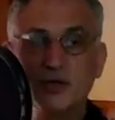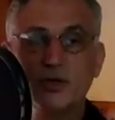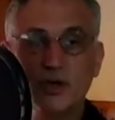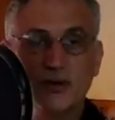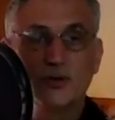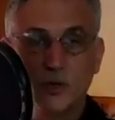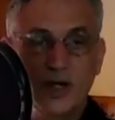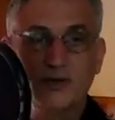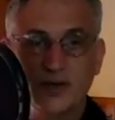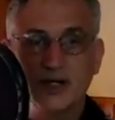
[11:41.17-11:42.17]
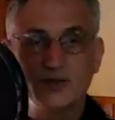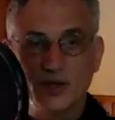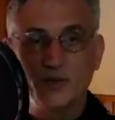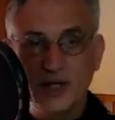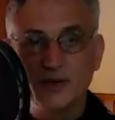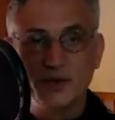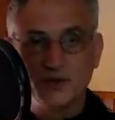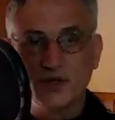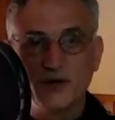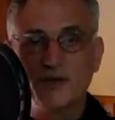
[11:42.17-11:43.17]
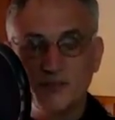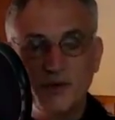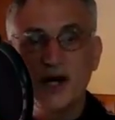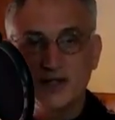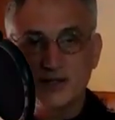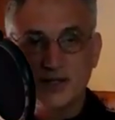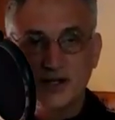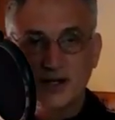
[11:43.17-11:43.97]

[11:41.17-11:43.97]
do it quickly so that we can reserve the bus.